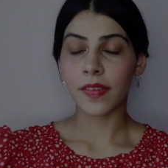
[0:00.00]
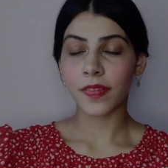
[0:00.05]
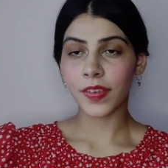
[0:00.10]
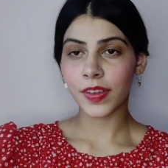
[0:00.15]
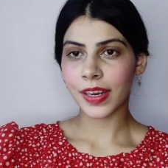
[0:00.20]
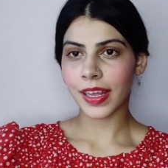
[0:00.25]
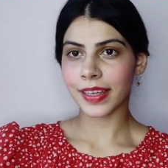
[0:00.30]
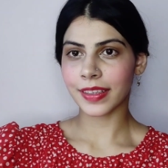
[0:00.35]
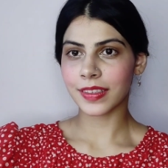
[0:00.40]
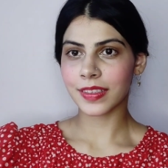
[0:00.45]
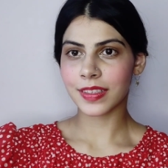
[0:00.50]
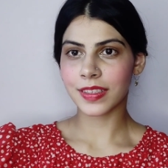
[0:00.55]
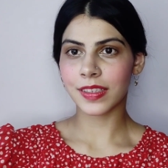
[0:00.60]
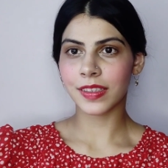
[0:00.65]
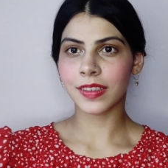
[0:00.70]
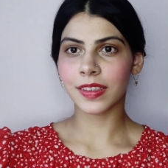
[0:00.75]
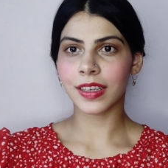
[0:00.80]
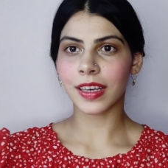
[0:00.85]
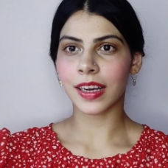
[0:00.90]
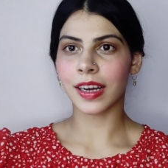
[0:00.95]
if you like this
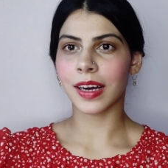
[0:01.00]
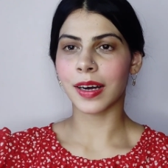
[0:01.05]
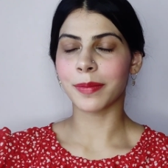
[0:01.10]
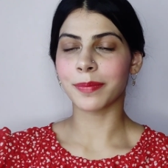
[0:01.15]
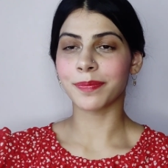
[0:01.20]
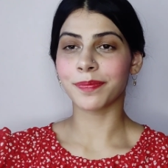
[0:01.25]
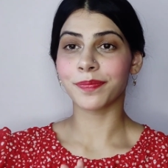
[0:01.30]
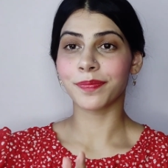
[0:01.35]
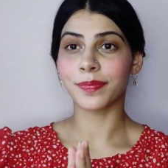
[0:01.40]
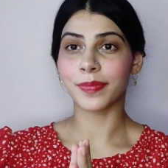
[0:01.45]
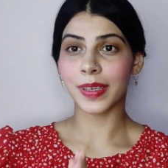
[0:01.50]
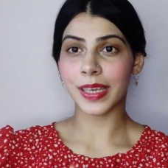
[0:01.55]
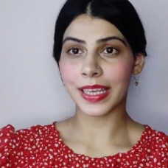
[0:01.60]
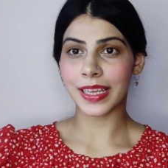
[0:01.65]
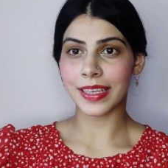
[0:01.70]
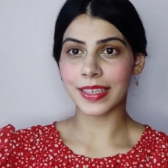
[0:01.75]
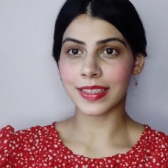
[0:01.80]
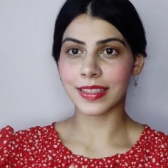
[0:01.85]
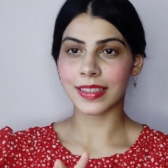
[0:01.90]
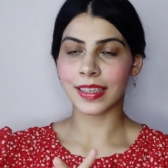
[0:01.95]
look,
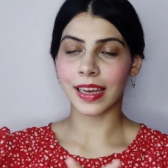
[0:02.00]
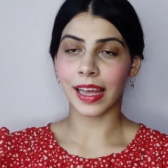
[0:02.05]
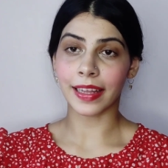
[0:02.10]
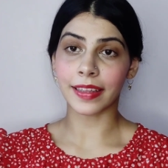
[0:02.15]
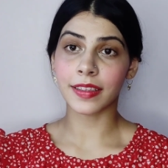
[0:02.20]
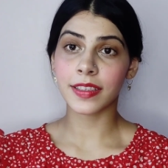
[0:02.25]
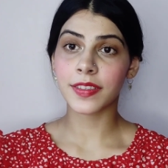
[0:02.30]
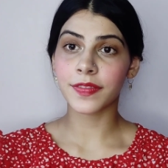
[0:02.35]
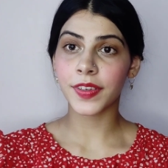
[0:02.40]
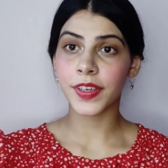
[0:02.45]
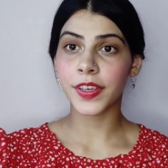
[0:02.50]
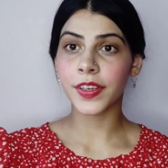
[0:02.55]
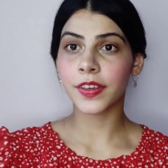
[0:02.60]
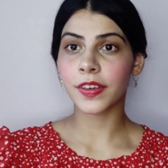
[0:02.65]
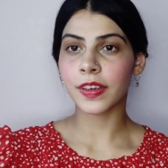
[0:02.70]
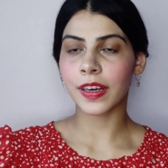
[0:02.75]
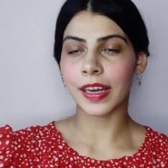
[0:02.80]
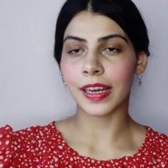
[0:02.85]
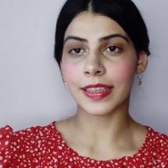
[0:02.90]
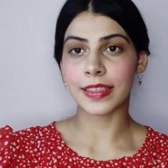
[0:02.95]
please like this
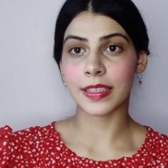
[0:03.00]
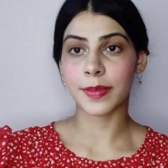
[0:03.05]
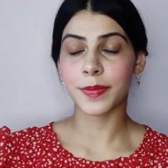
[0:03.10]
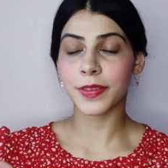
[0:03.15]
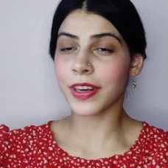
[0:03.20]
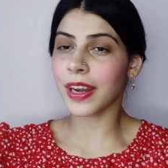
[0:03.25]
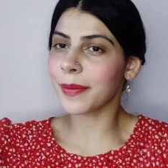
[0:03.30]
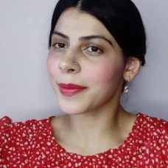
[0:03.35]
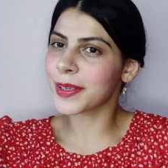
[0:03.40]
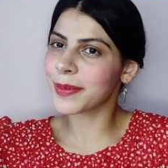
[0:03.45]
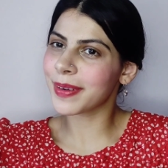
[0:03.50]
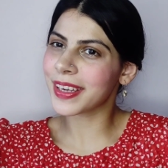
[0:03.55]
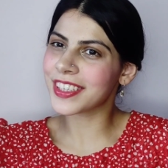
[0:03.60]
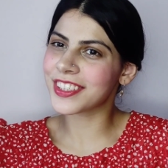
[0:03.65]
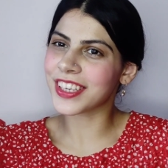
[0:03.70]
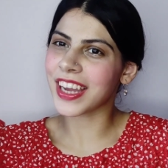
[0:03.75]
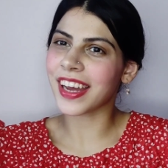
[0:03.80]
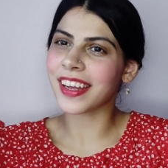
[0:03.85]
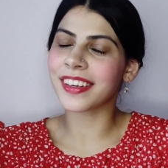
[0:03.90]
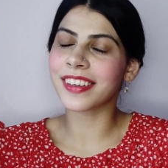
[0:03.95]
video and subscribe to my
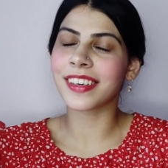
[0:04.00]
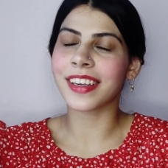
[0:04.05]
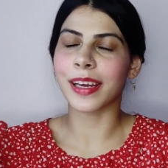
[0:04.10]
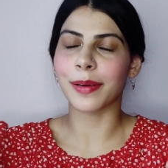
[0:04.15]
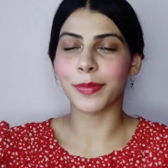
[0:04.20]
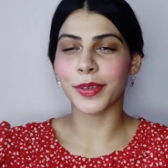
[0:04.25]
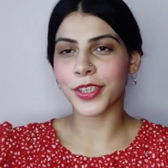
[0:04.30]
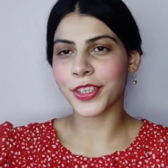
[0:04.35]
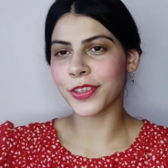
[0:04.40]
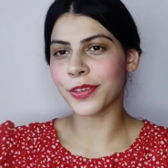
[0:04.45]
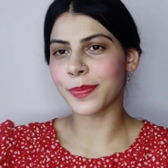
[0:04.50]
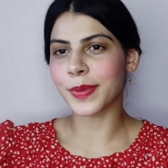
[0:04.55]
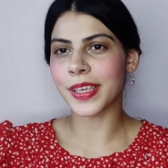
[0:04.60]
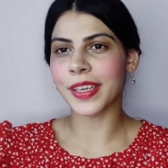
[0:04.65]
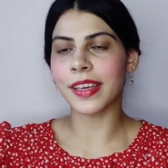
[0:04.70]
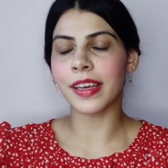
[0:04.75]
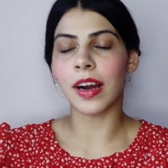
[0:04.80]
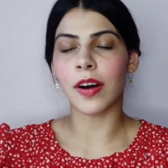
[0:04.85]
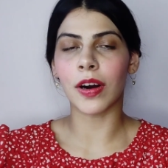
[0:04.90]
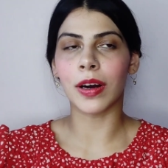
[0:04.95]
channel. I'm a
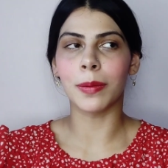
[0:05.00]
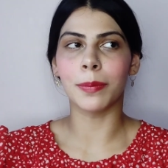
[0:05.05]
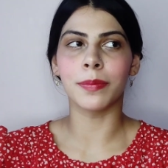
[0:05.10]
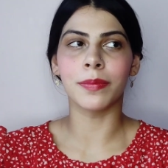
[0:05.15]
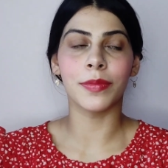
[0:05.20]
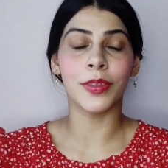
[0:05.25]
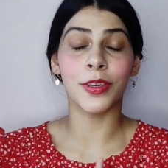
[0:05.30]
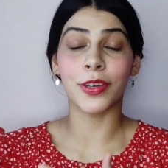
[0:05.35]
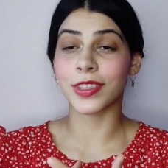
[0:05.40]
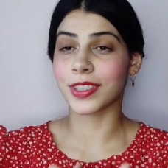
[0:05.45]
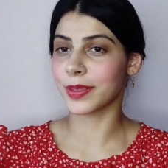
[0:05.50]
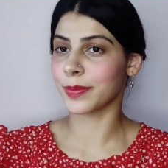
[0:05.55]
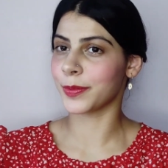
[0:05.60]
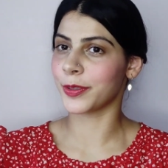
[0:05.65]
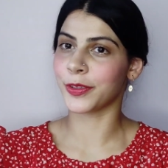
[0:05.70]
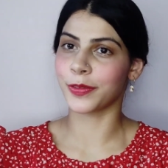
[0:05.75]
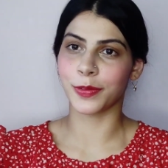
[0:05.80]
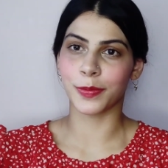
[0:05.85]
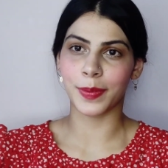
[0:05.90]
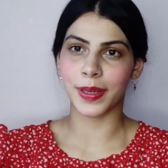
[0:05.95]
newbie. Your
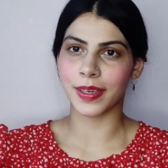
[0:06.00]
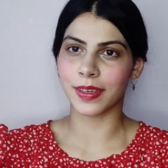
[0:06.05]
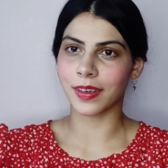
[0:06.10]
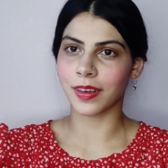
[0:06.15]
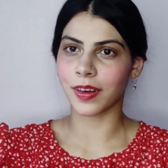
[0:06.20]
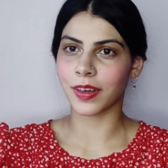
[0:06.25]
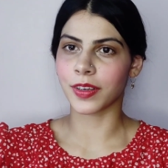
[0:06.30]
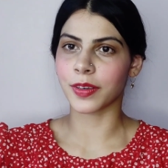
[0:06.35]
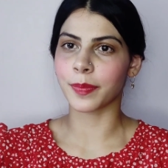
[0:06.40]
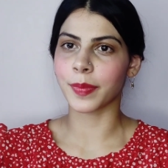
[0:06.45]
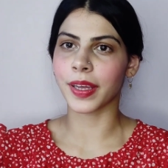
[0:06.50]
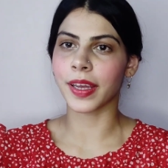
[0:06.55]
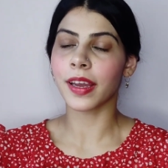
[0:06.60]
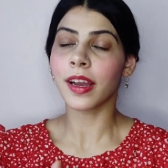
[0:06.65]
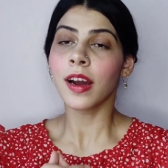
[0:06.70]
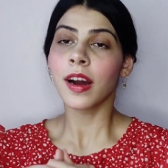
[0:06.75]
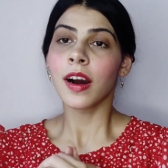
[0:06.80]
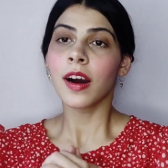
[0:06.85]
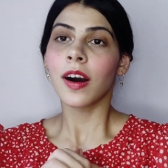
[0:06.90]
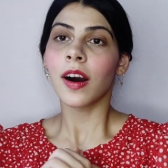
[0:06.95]
support would mean a lot to
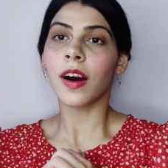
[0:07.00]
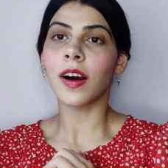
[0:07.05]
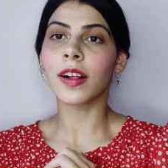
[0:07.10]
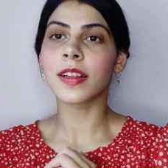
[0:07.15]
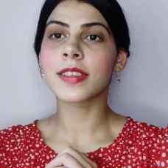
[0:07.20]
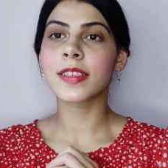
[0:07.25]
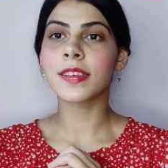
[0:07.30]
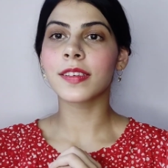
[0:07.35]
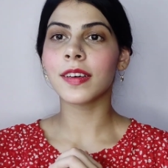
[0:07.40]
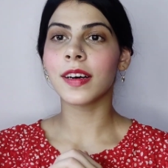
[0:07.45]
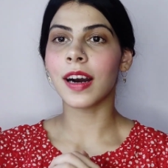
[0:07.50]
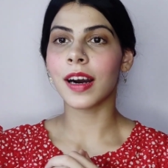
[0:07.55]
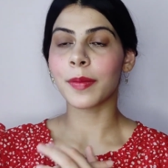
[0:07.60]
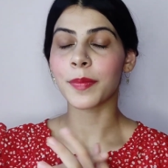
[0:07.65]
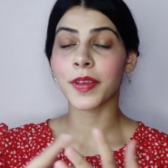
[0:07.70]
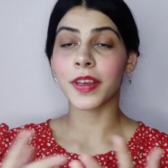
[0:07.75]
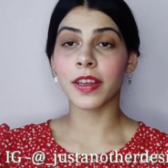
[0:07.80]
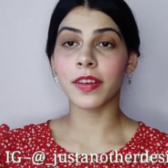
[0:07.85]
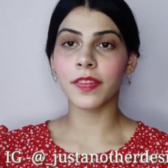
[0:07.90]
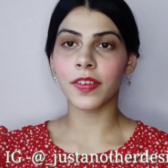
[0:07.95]
me. Also,
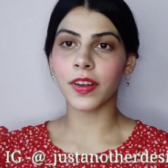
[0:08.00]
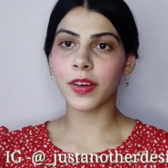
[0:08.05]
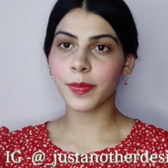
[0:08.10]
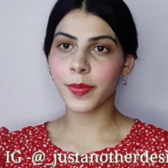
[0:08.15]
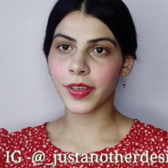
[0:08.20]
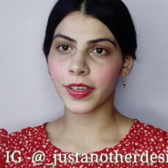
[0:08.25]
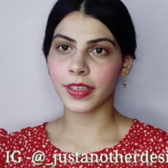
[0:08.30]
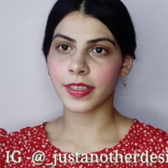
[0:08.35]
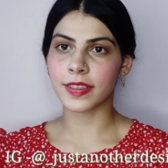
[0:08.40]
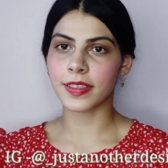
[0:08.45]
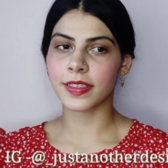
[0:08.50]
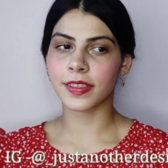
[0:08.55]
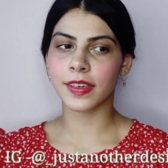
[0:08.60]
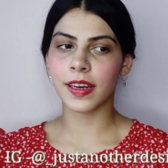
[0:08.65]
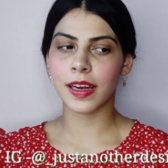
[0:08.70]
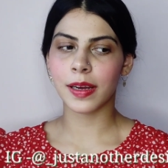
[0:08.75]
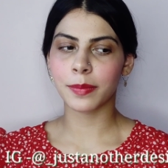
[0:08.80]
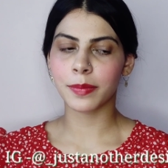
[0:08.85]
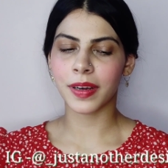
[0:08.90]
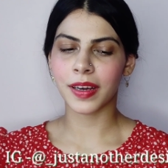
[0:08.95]
you can follow me on
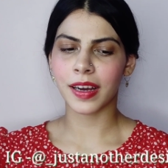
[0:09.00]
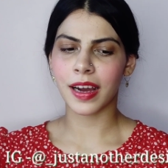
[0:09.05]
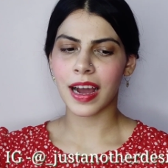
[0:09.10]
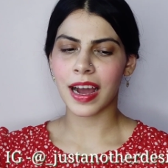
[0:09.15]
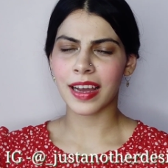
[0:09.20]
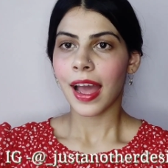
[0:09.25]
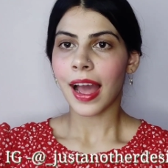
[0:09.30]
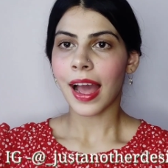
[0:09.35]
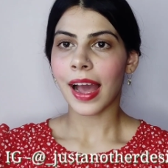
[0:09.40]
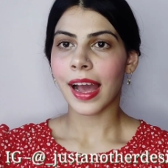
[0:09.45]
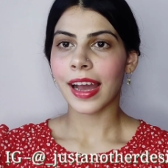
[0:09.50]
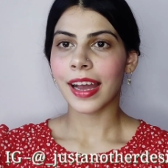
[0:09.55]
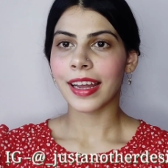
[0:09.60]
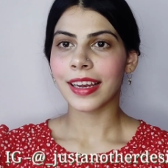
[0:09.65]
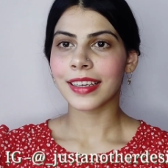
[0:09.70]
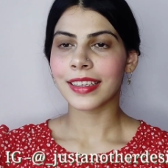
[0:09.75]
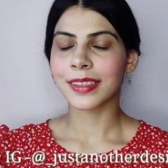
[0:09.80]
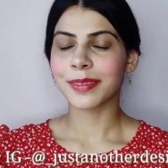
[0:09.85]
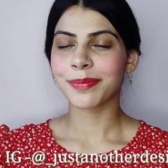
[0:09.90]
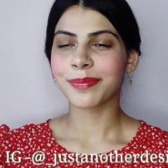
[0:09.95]
Instagram.
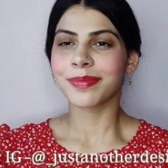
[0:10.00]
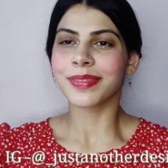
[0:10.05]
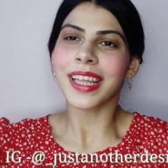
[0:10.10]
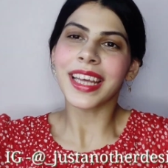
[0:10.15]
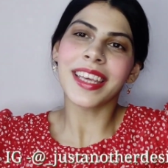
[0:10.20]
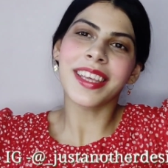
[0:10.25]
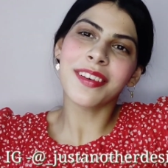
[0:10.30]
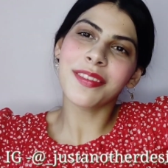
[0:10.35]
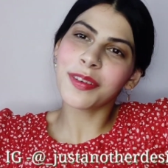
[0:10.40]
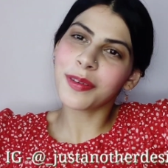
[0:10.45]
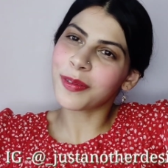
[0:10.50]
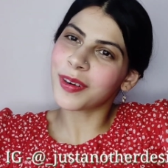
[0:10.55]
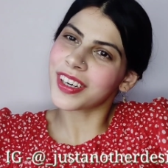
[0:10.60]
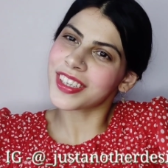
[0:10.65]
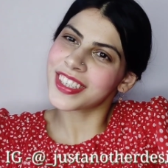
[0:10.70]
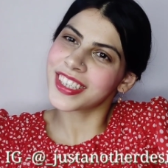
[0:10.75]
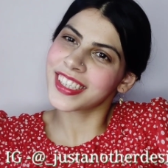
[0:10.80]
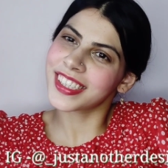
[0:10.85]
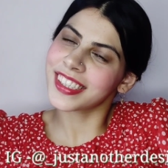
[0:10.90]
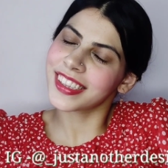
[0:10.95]
And thank you for
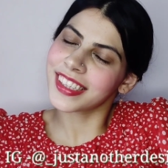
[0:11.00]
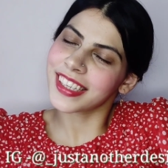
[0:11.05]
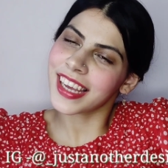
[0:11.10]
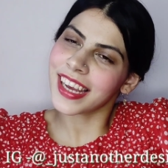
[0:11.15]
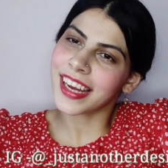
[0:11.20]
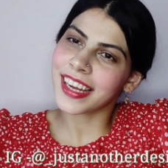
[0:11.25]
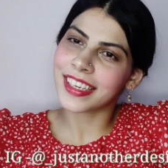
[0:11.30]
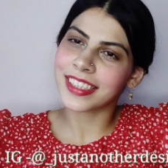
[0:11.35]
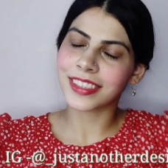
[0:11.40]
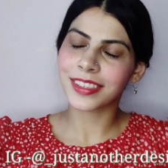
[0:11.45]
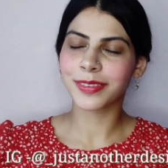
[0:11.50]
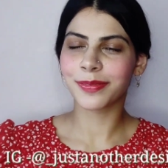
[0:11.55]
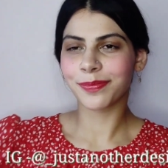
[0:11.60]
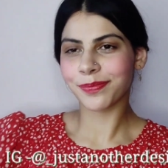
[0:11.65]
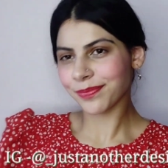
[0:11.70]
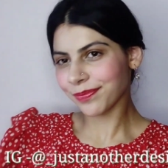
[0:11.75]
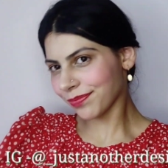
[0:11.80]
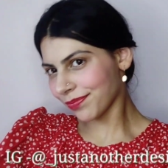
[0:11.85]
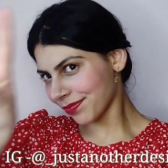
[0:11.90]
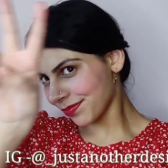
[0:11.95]
watching till the
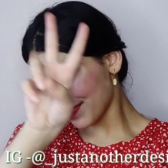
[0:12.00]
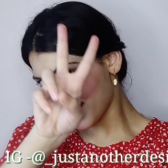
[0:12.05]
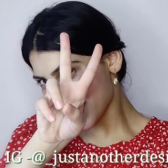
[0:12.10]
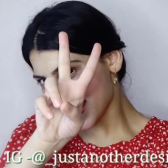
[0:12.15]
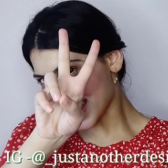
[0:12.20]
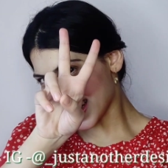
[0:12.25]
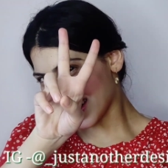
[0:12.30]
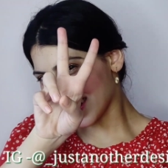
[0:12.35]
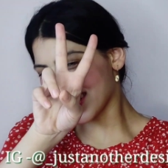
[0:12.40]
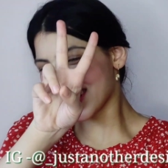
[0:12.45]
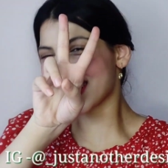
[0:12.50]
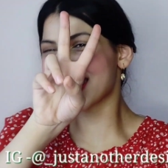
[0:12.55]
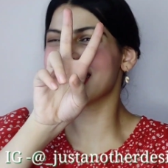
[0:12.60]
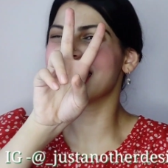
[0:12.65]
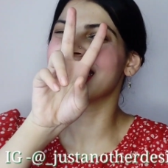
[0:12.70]
end. Peace out.